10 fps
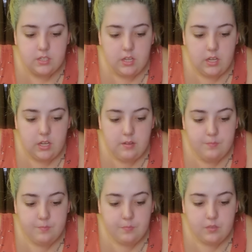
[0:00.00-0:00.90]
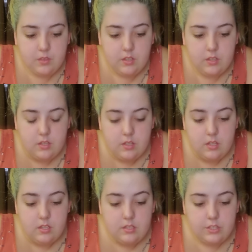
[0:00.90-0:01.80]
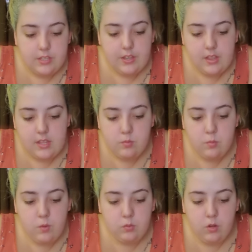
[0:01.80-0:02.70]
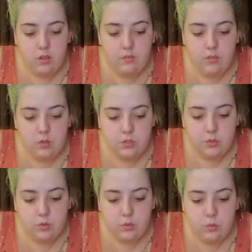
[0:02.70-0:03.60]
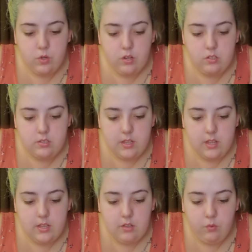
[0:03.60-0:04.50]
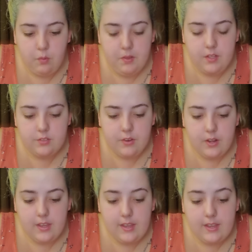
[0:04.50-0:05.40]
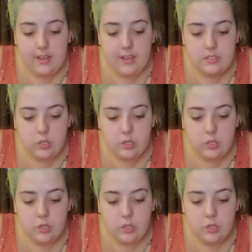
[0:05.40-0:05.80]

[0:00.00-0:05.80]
Um, she said that this one was one of those unicorns that the formula is very inky,